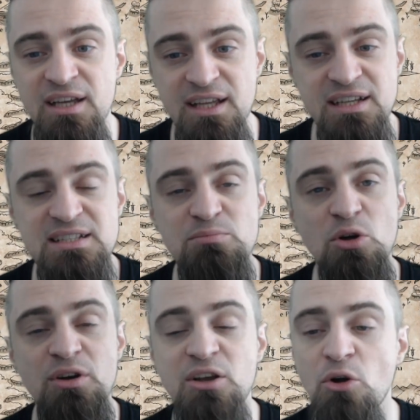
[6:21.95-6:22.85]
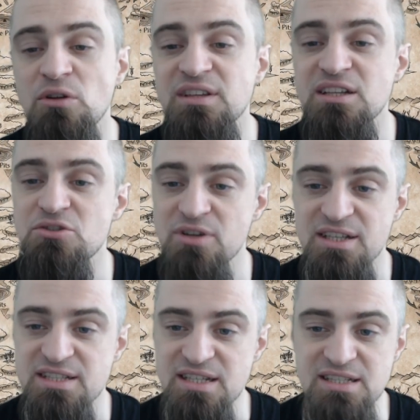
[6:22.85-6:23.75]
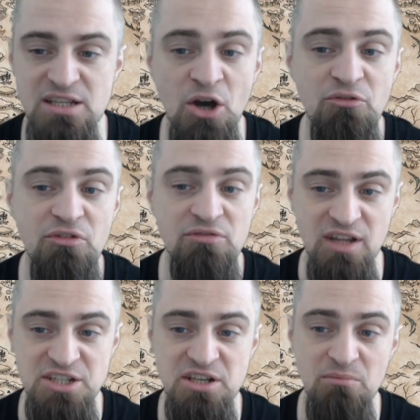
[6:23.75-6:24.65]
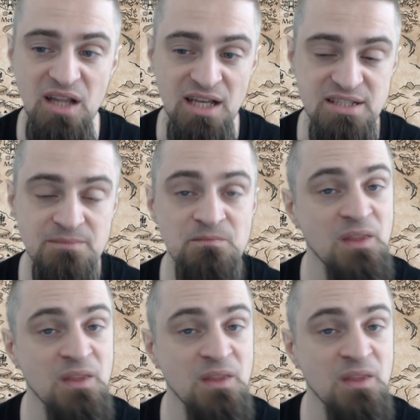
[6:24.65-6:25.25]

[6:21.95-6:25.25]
in exploring all the intricacies of Flesh and Blood.